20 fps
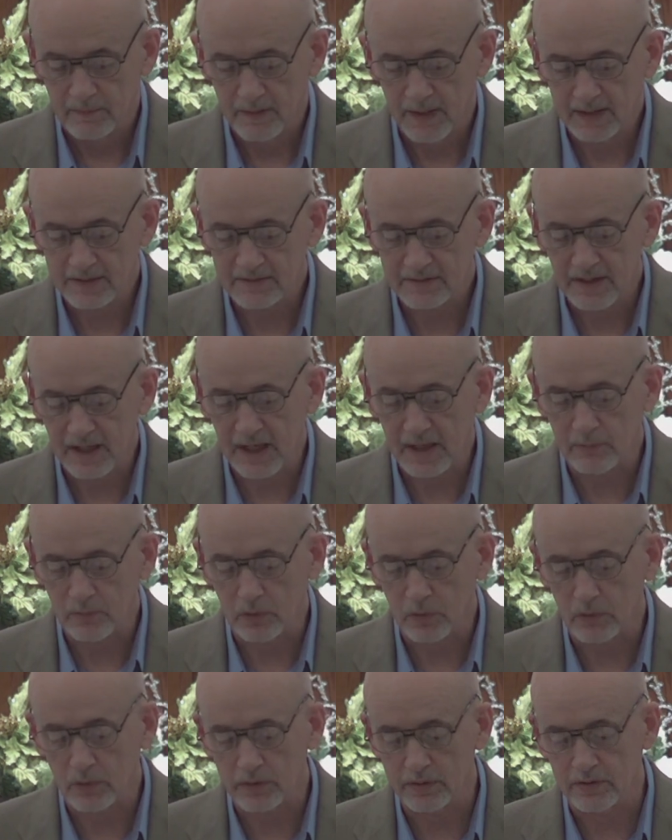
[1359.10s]
Next time
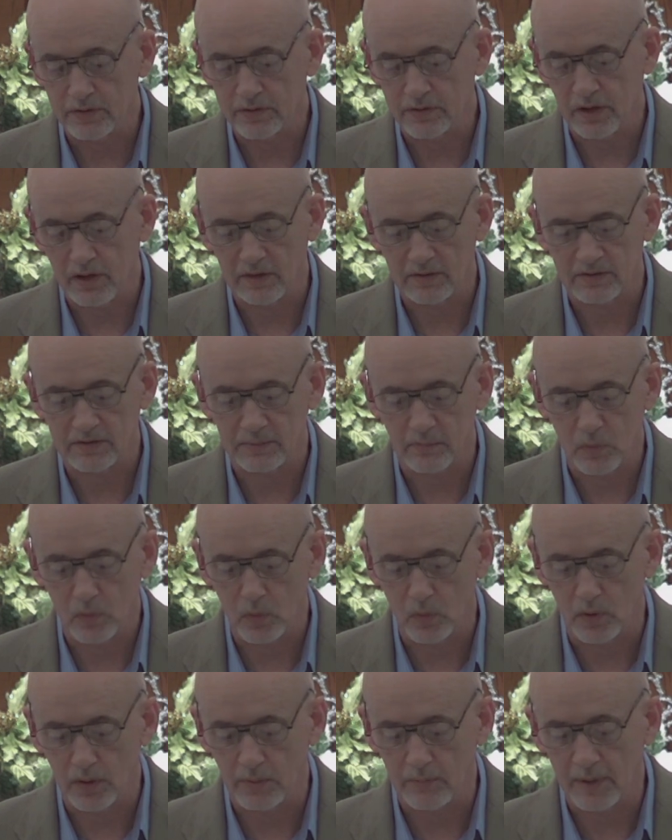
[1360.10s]
we're going to talk some
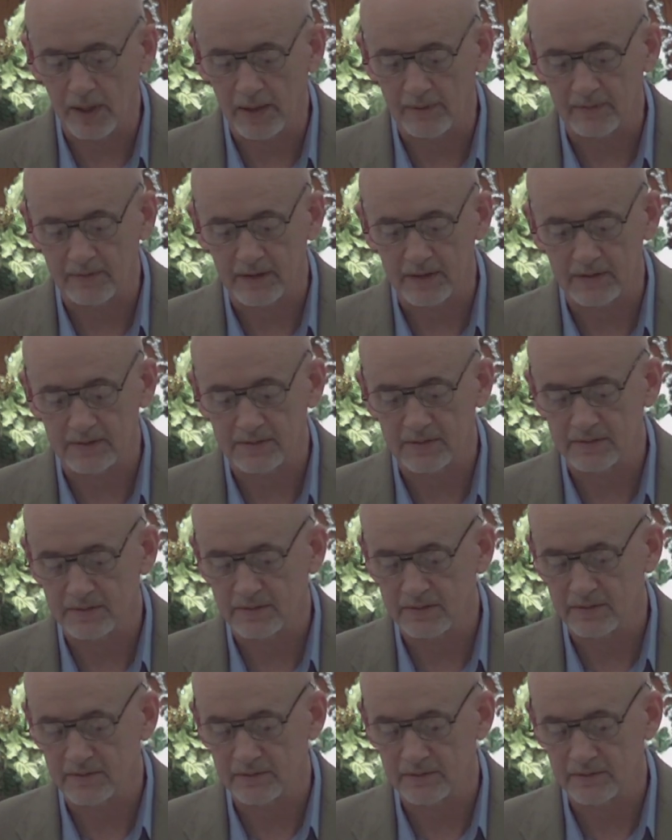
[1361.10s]
more about this